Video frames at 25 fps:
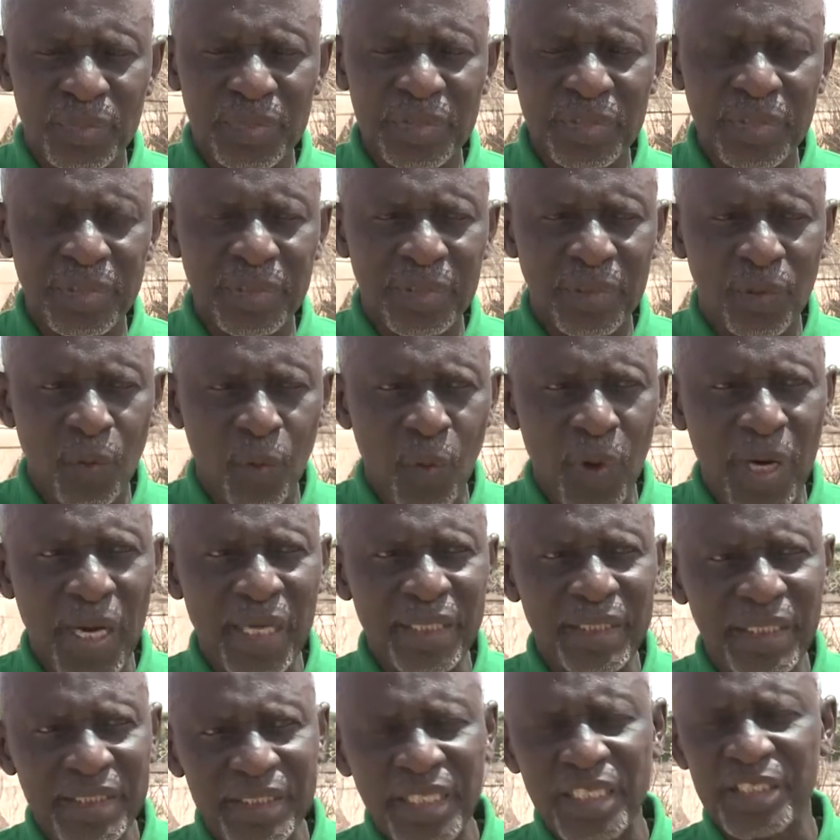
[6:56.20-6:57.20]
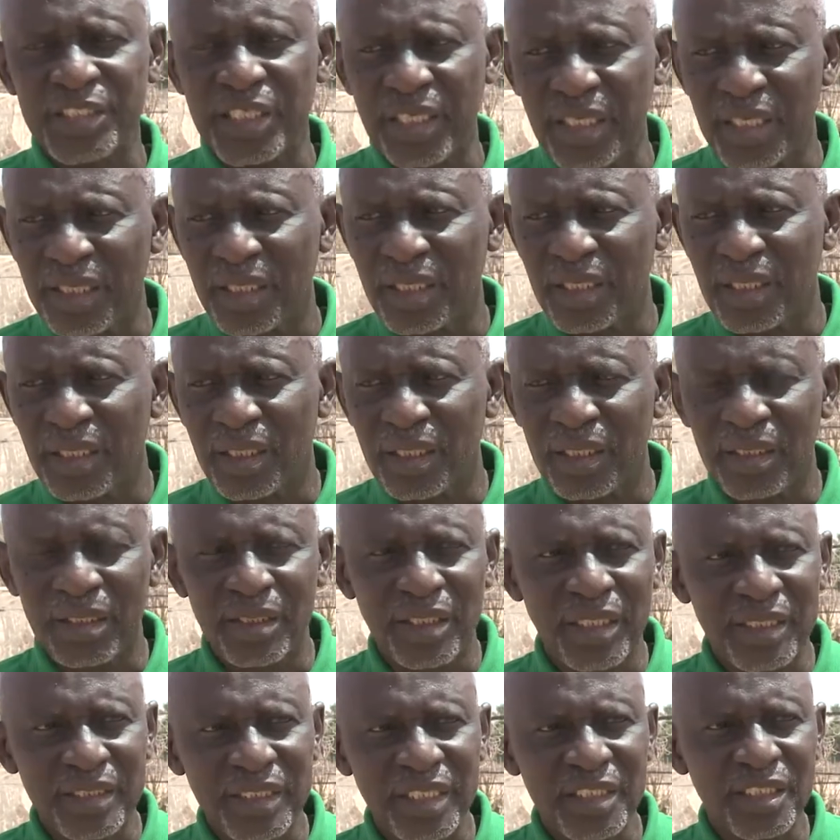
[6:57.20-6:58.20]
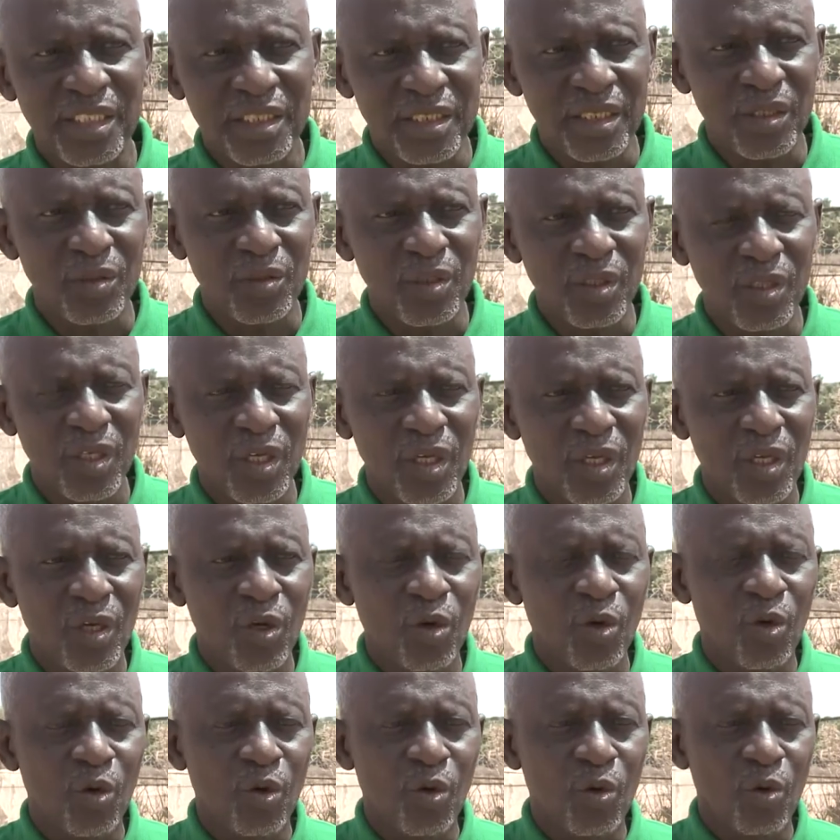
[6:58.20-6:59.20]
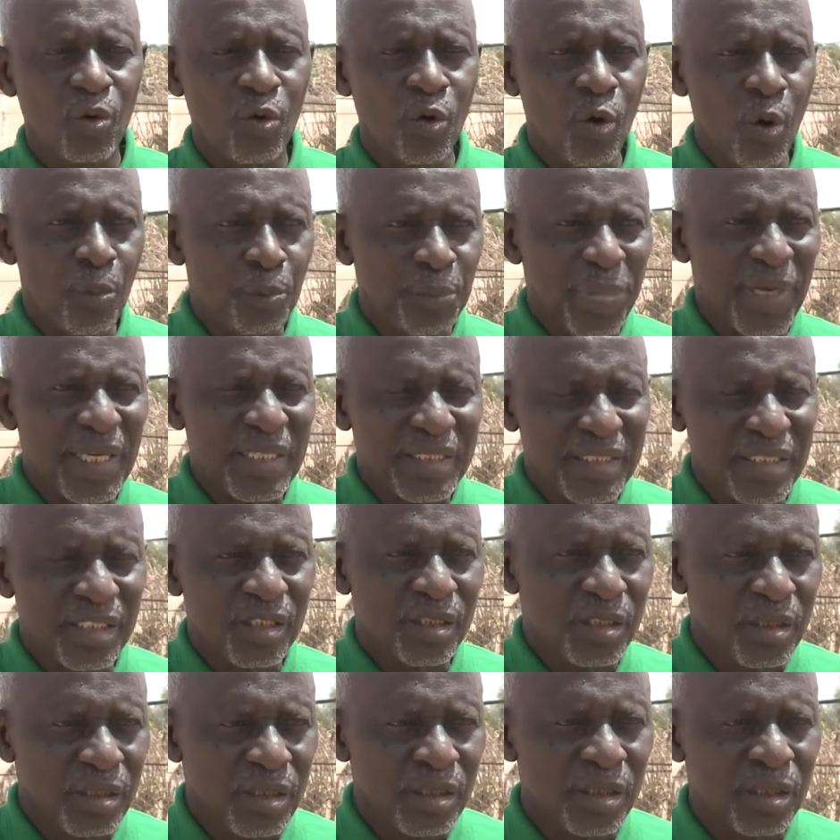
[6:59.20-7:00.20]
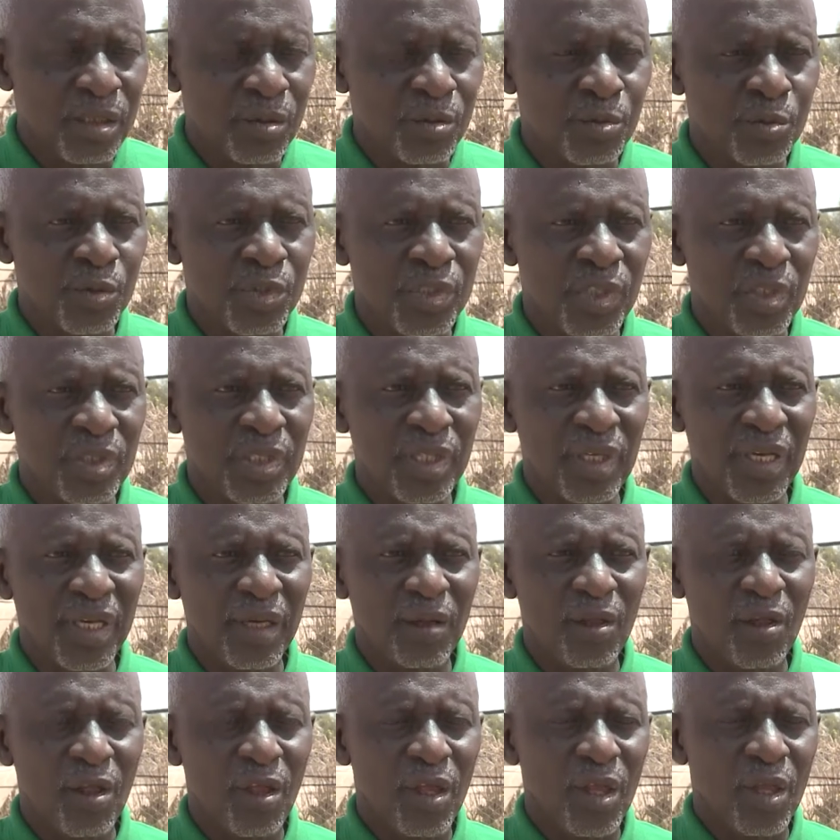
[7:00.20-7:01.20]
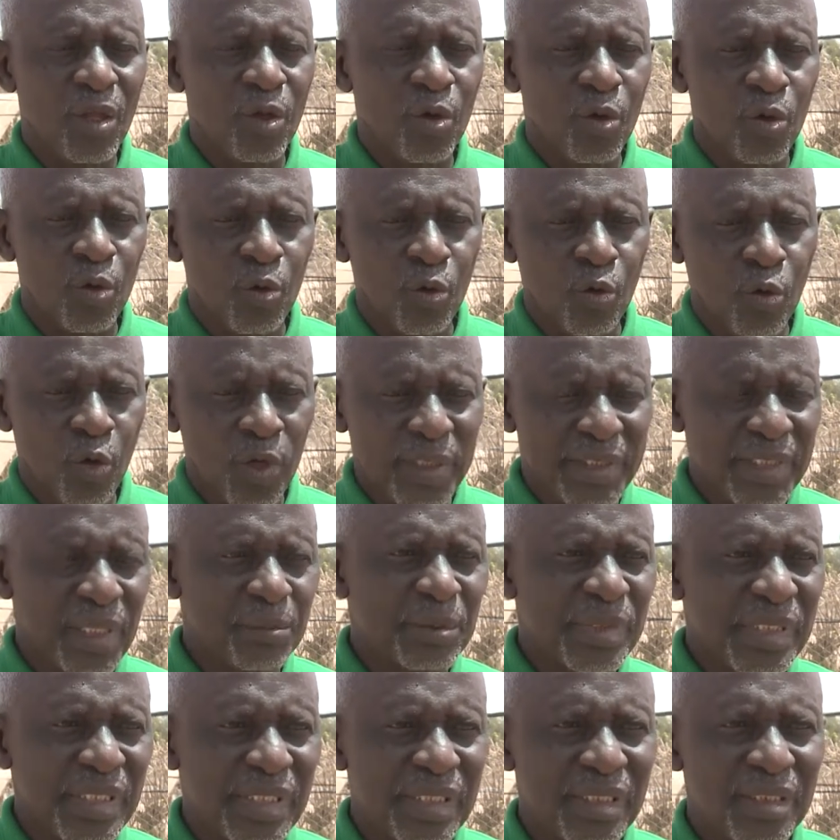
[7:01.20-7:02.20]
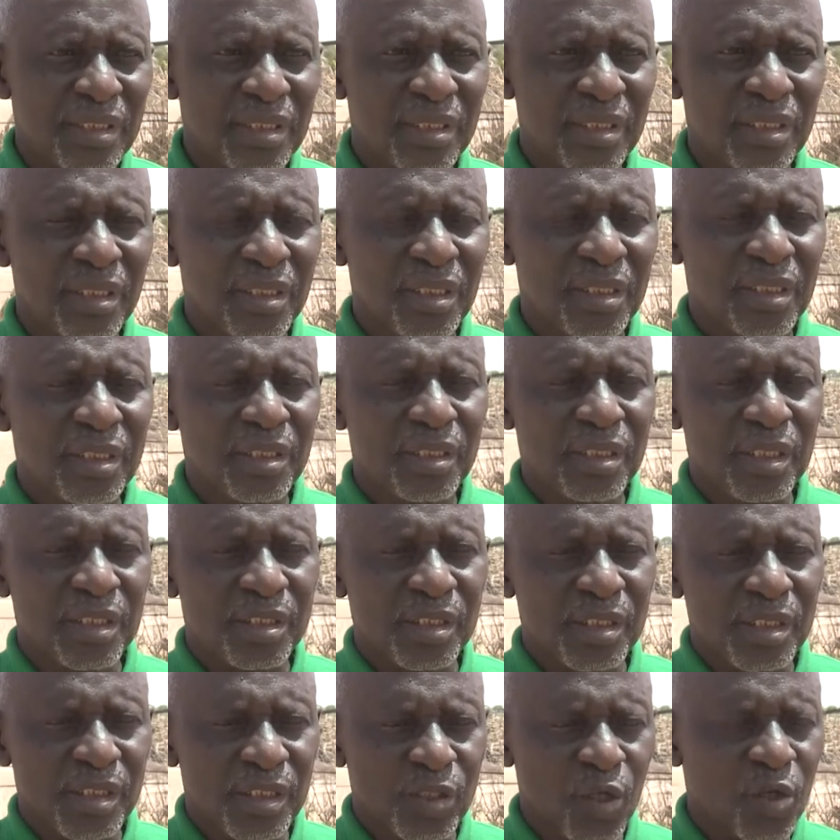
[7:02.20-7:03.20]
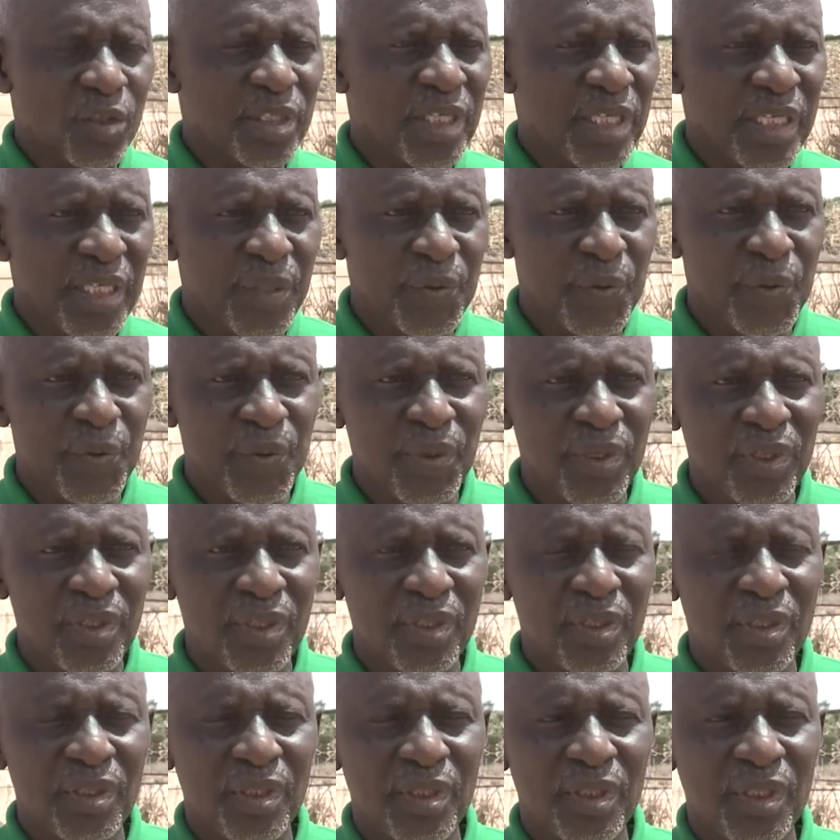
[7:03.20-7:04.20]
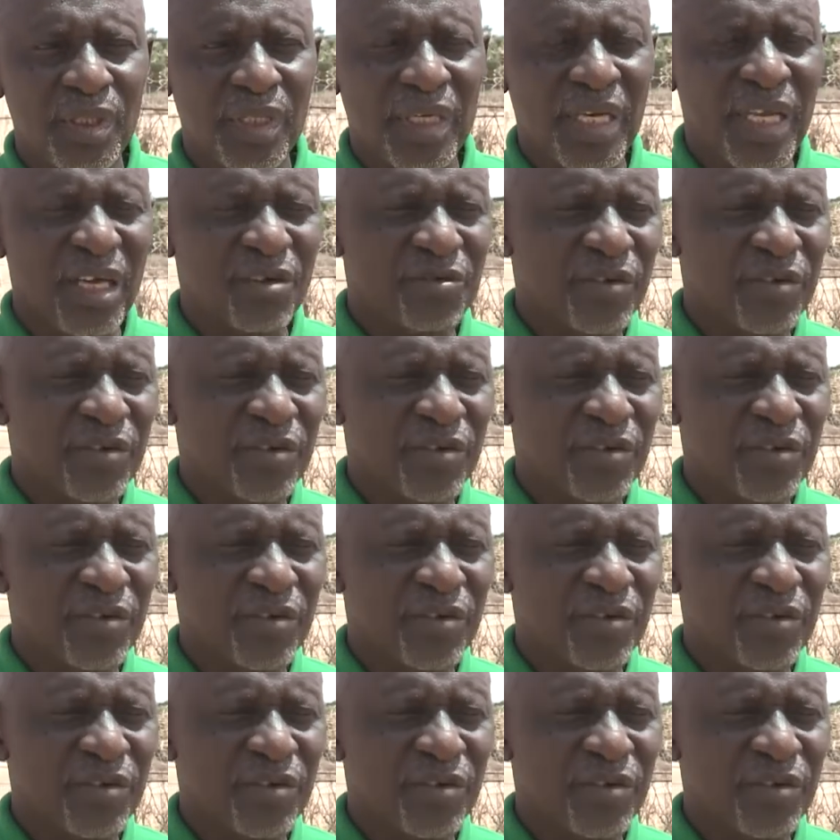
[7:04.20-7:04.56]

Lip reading: not usable, like the small stones and others. Then, with the organic matters we have, we add it to the sowing,